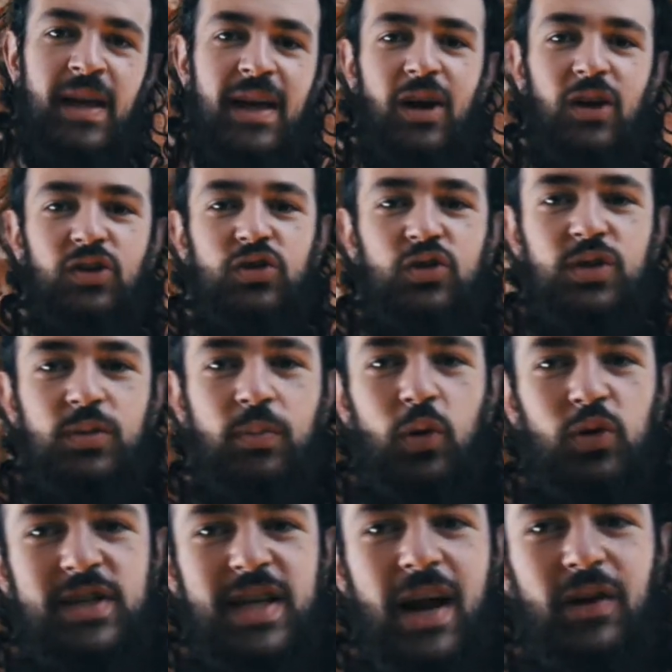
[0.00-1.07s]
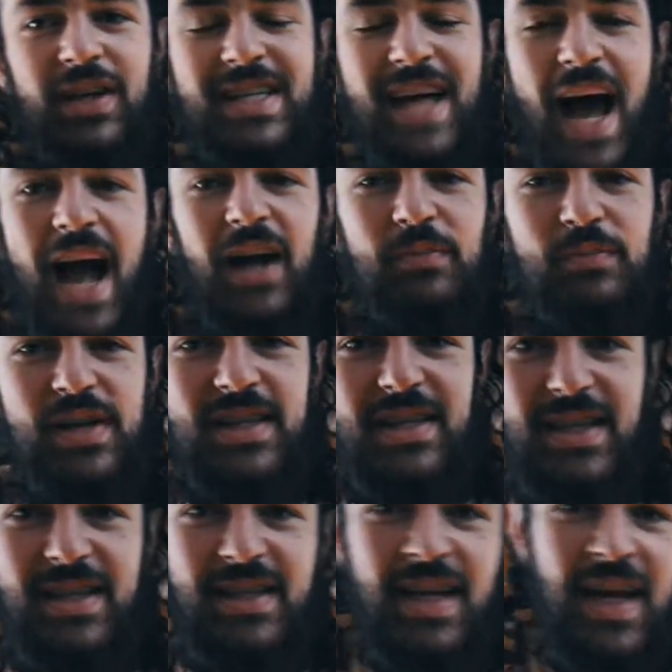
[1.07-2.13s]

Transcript: It also supports our entire business